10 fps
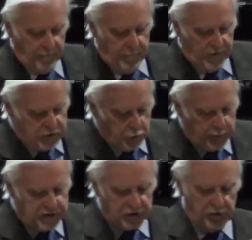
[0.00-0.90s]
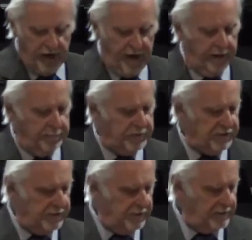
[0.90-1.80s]
the Jewish
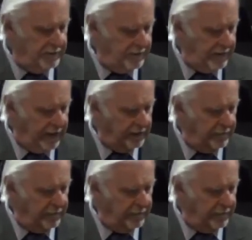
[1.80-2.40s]
tribes and